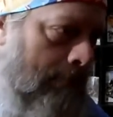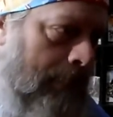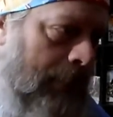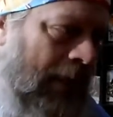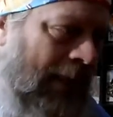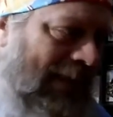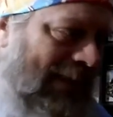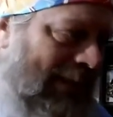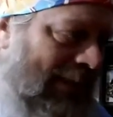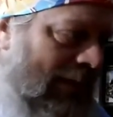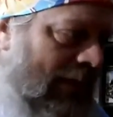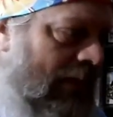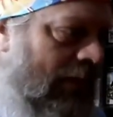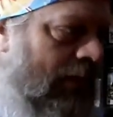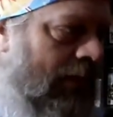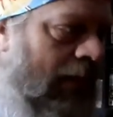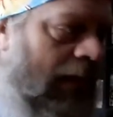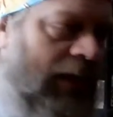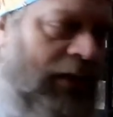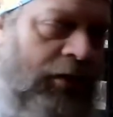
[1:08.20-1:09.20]
But
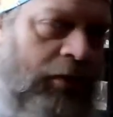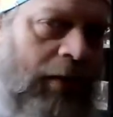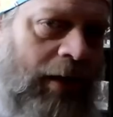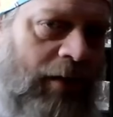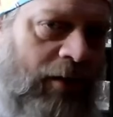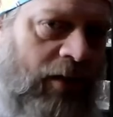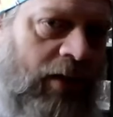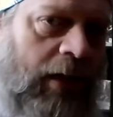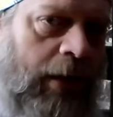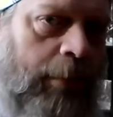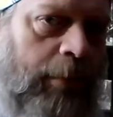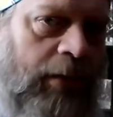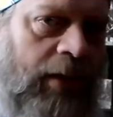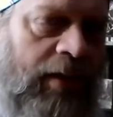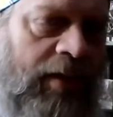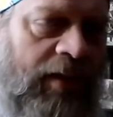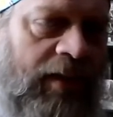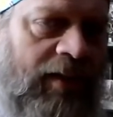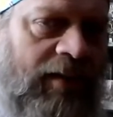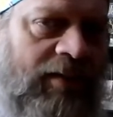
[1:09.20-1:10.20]
I do have a couple
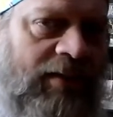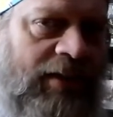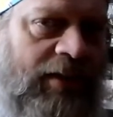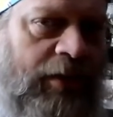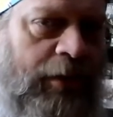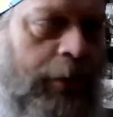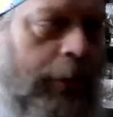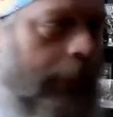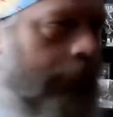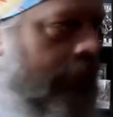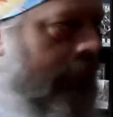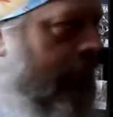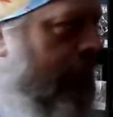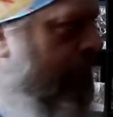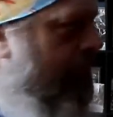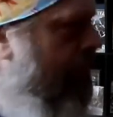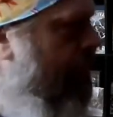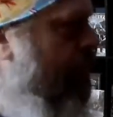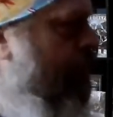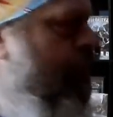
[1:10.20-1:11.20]
of things here
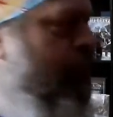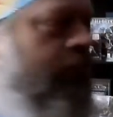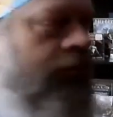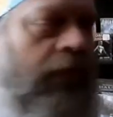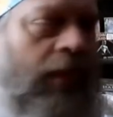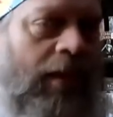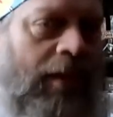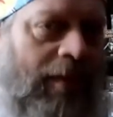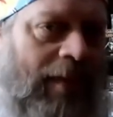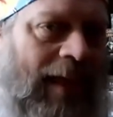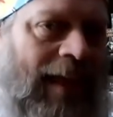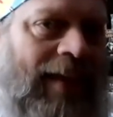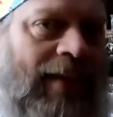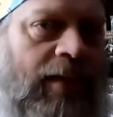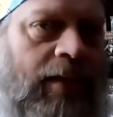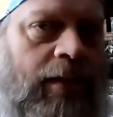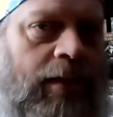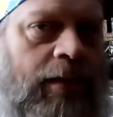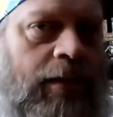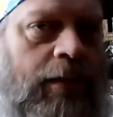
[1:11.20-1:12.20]

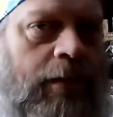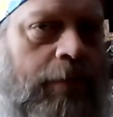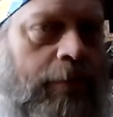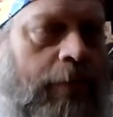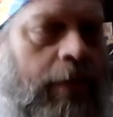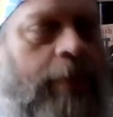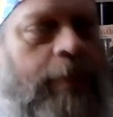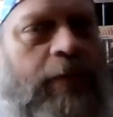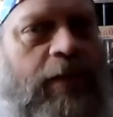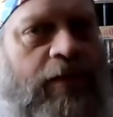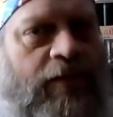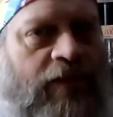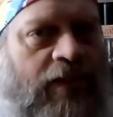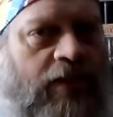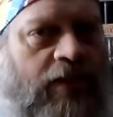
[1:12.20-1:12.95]
that might be of